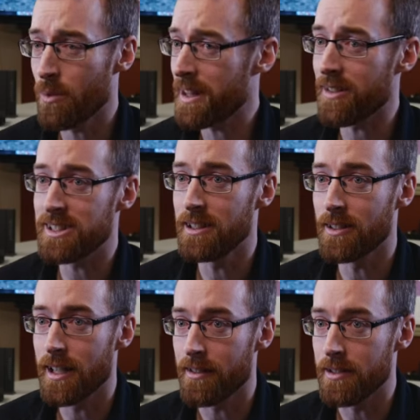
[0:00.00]
without a single
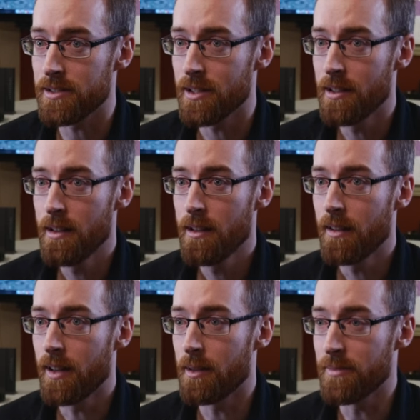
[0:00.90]
outage.
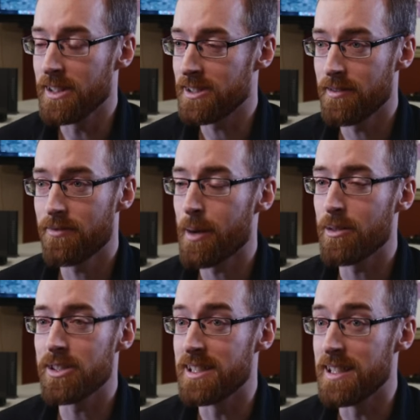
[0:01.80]
Um, this fiber
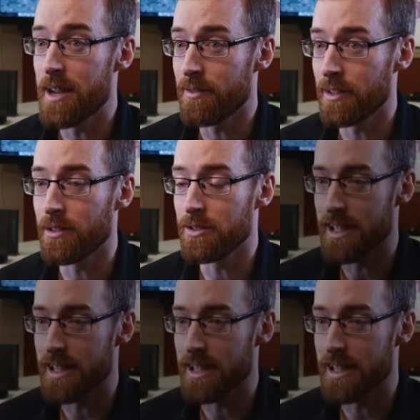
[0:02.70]
just never goes